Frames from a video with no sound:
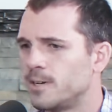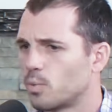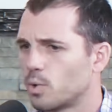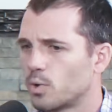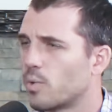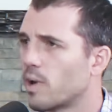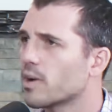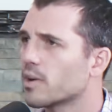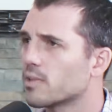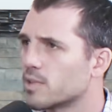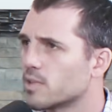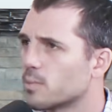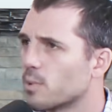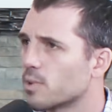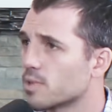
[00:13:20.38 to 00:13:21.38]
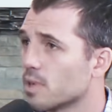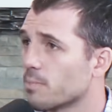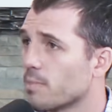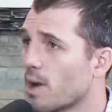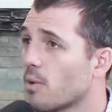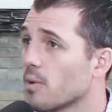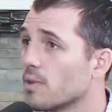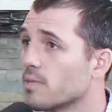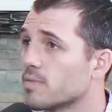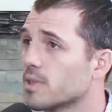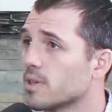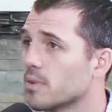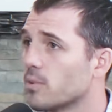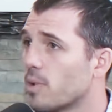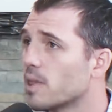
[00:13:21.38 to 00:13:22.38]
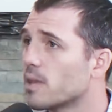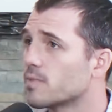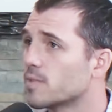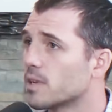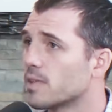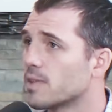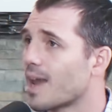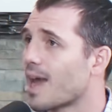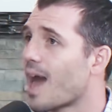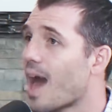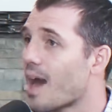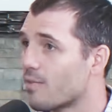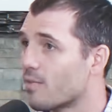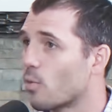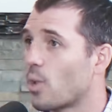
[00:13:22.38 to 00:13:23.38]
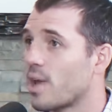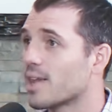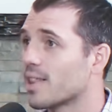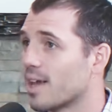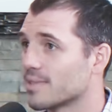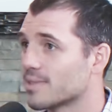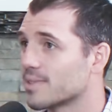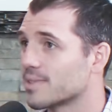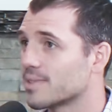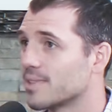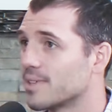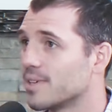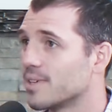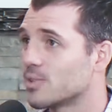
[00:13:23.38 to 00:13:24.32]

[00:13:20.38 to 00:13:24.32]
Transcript: world records in sports like powerlifting and weightlifting that have weight classes.